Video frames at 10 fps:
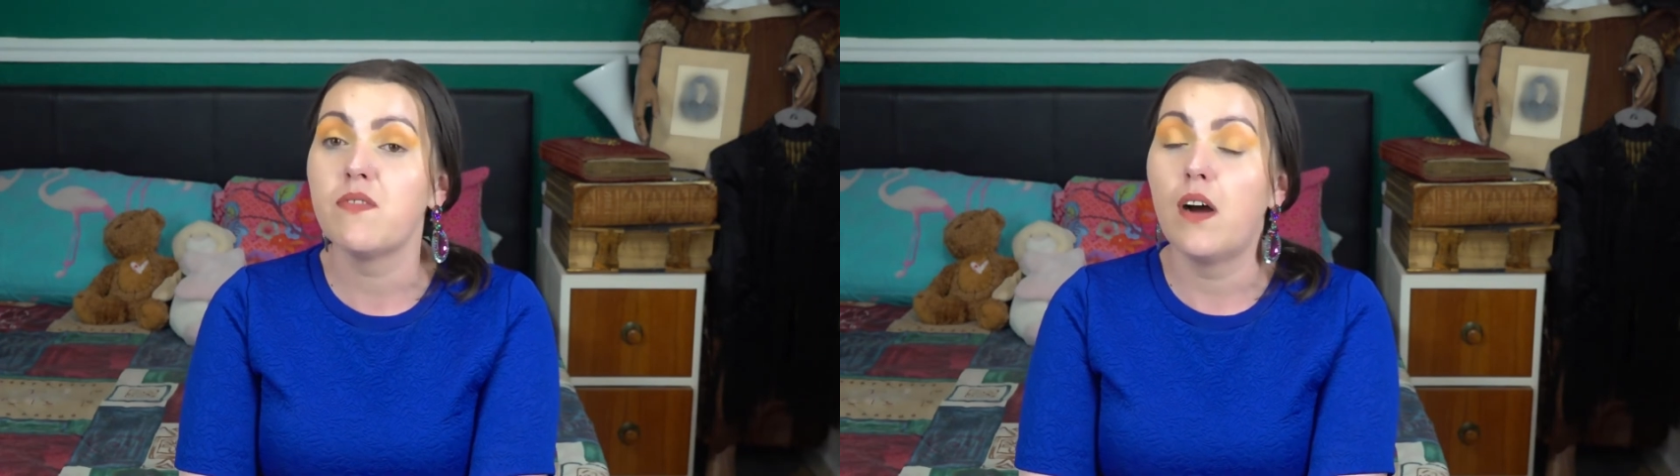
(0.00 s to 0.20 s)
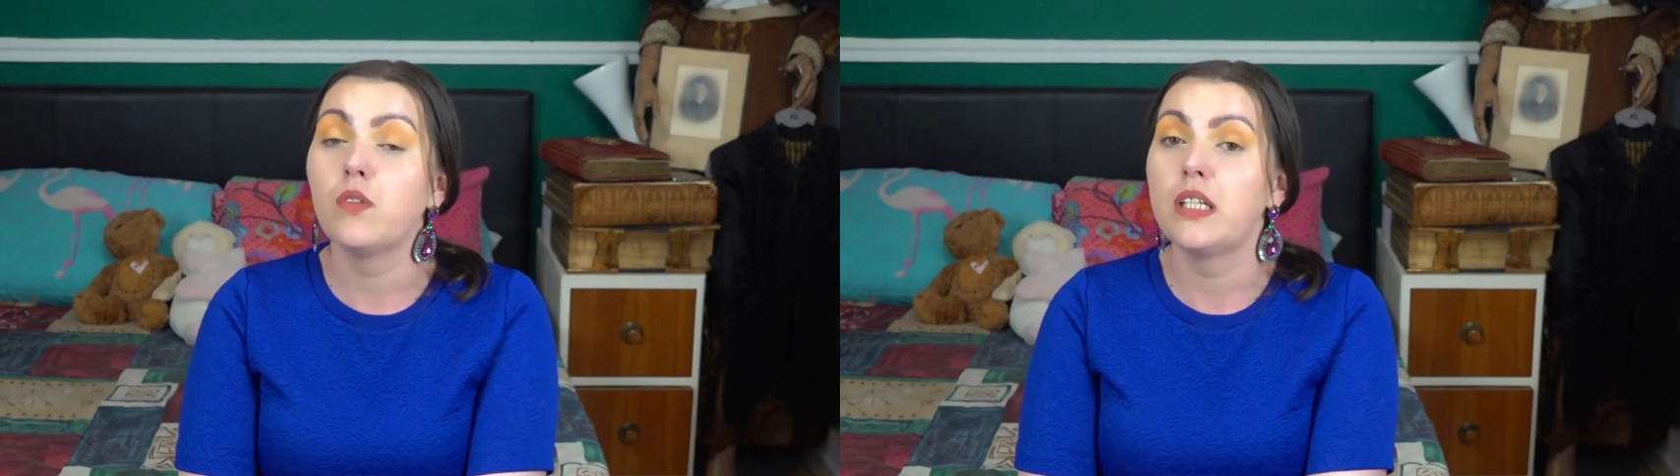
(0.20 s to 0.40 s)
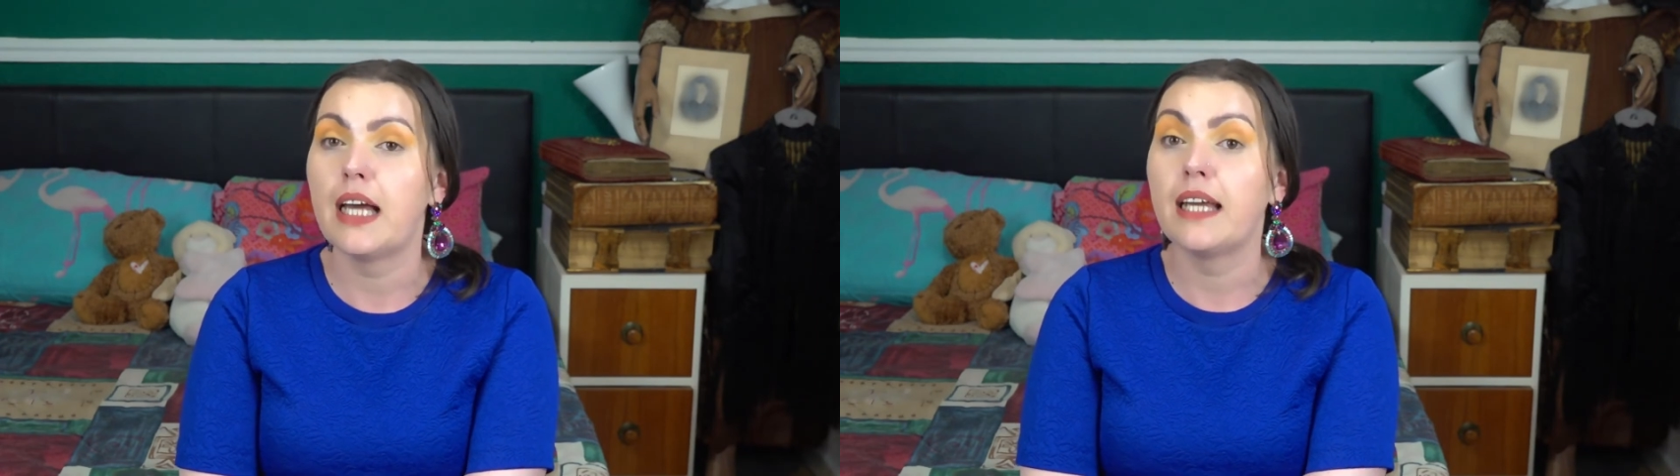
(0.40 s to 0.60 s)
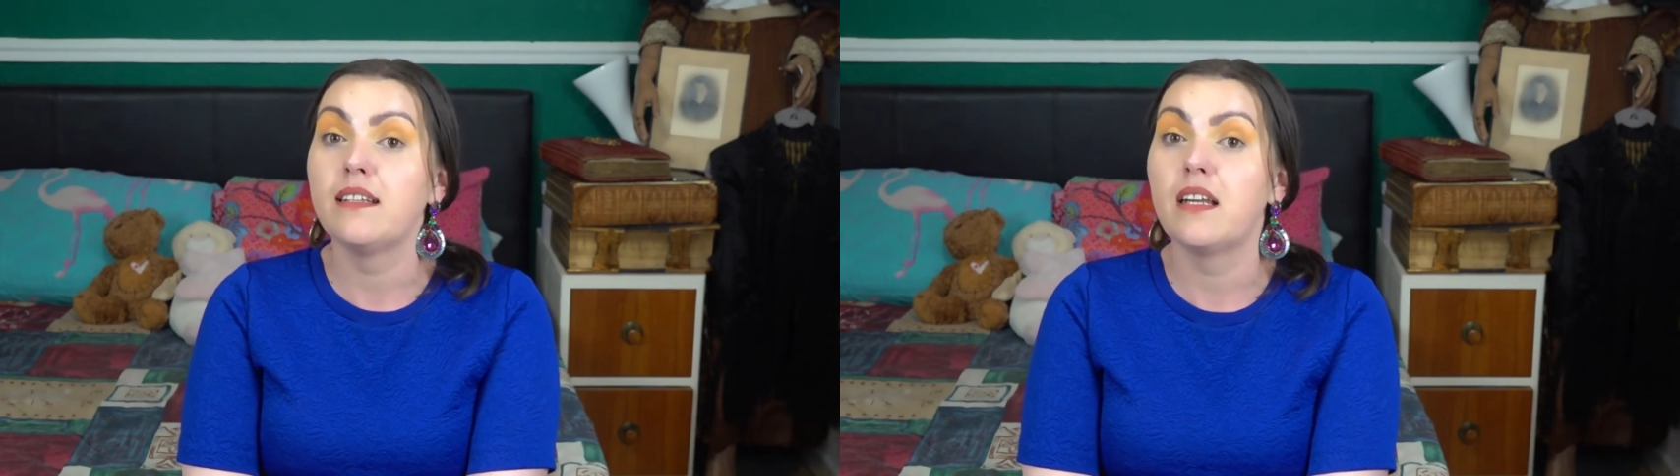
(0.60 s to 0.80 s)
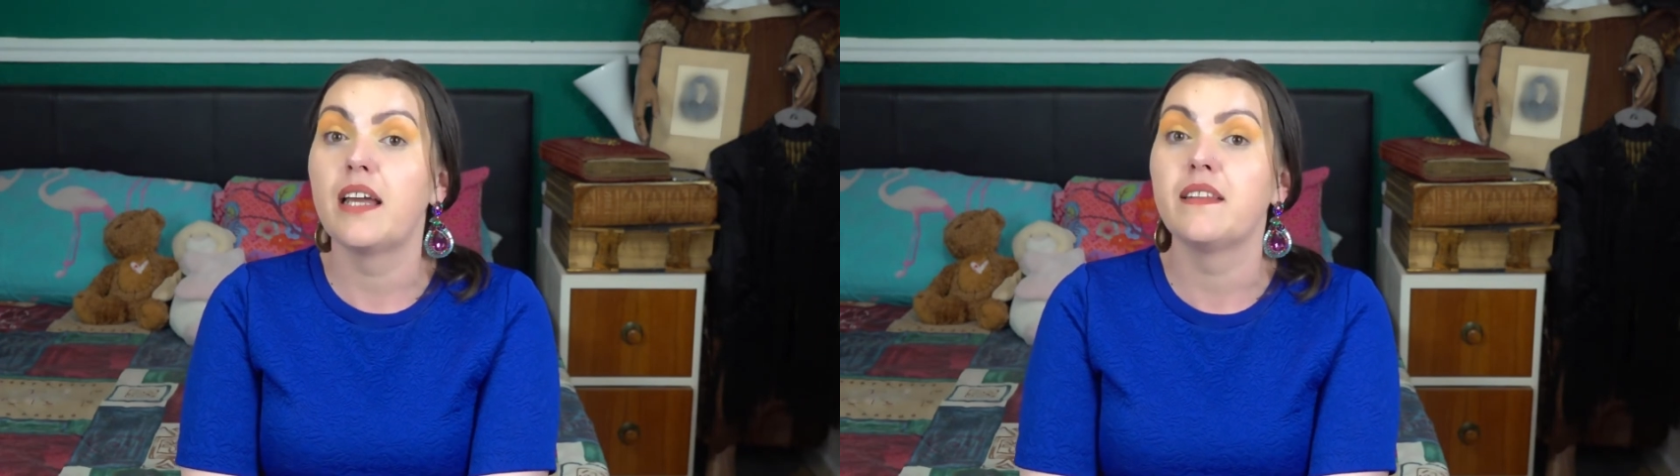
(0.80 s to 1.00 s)
found in
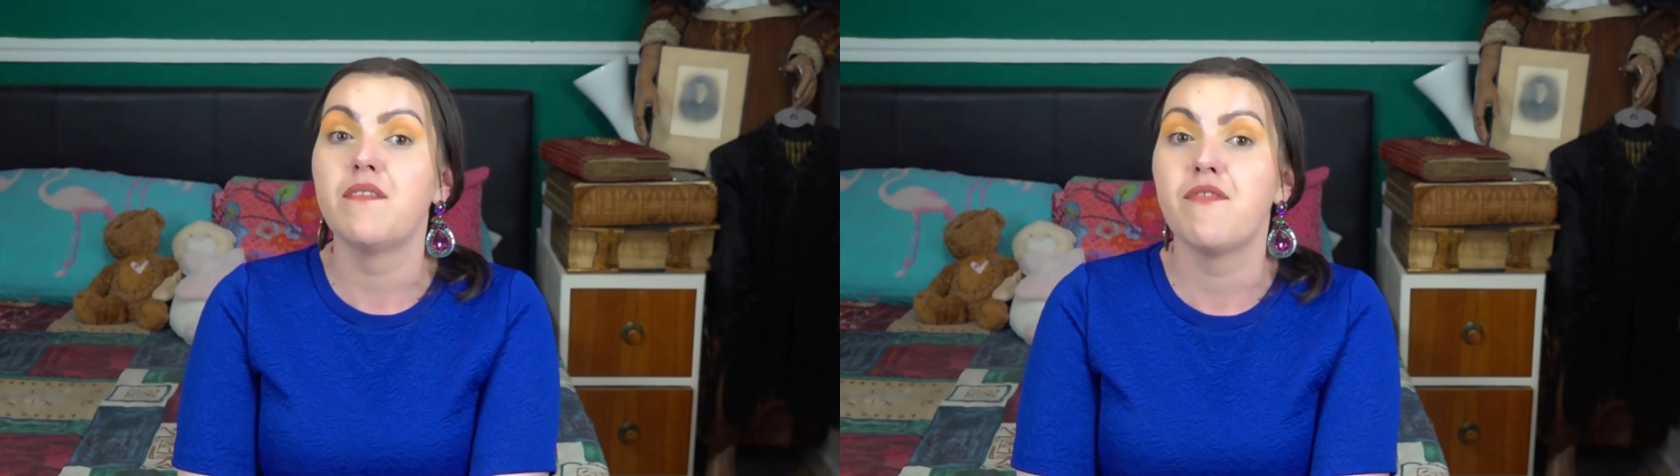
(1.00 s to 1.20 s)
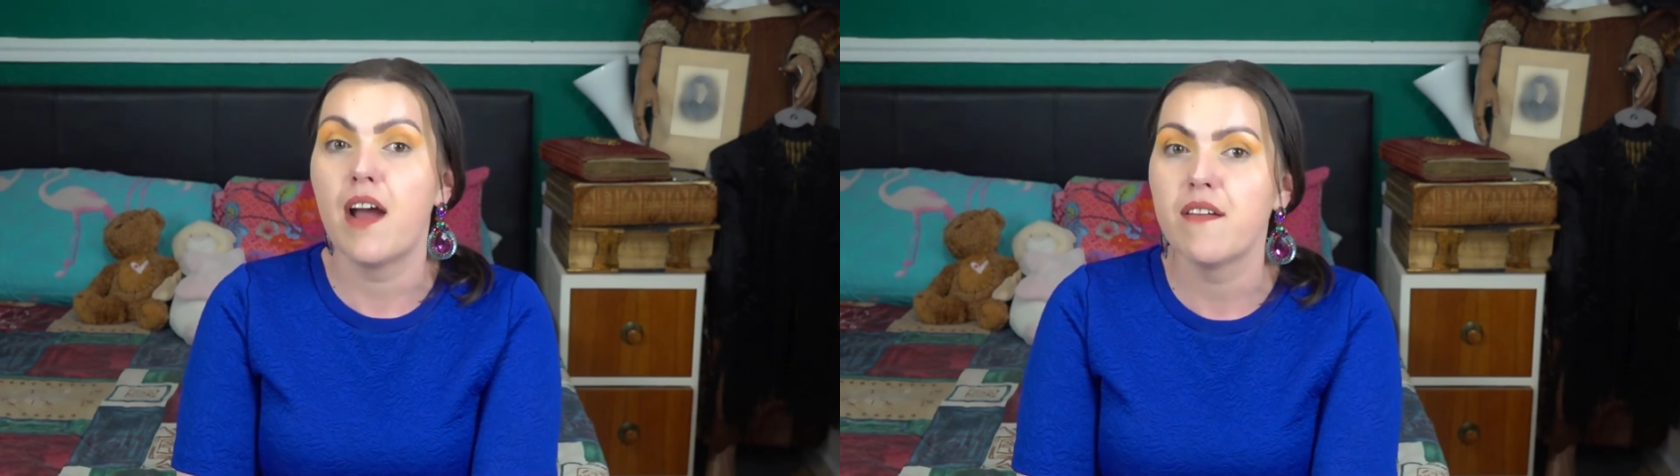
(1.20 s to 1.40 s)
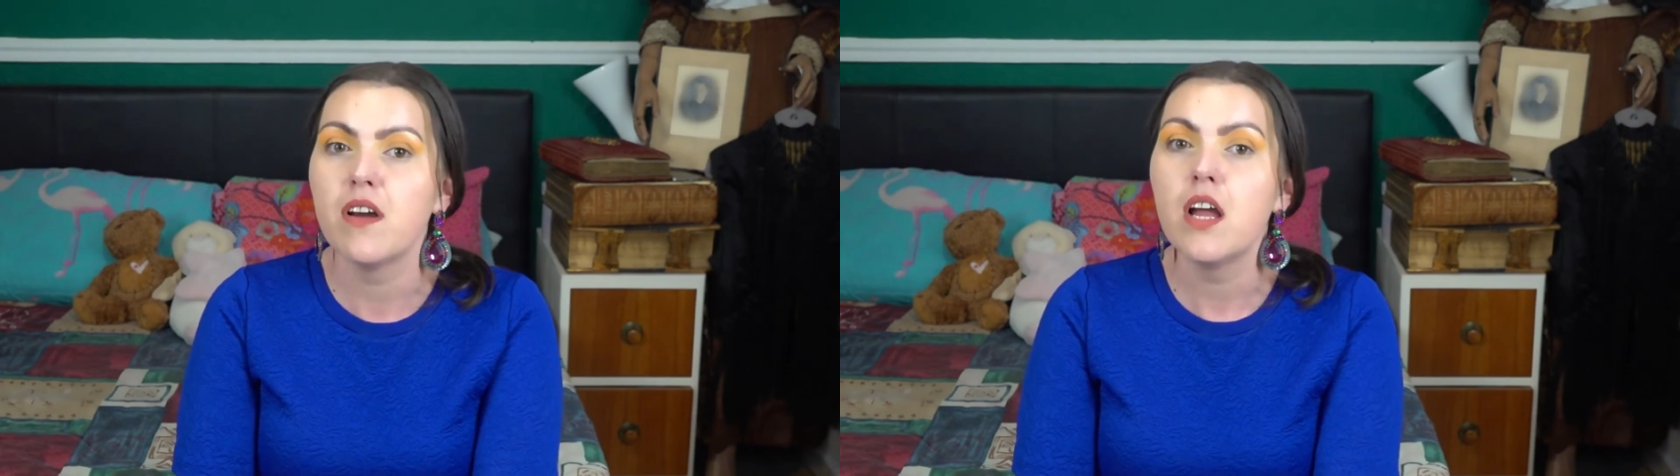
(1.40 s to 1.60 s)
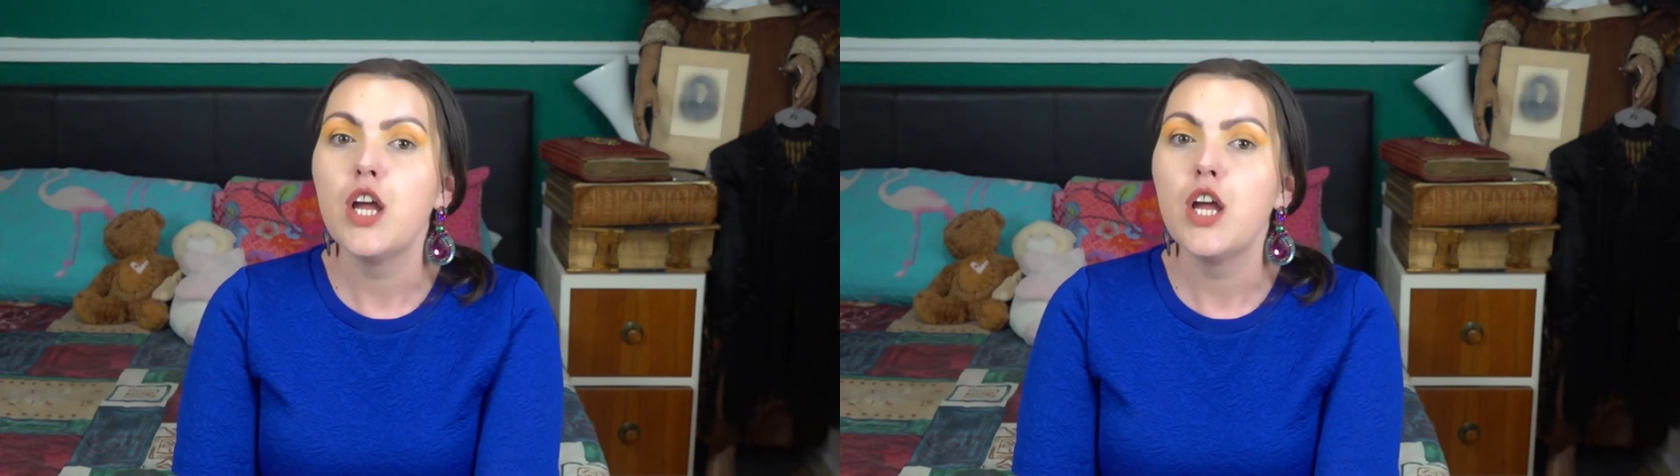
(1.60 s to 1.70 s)
1995.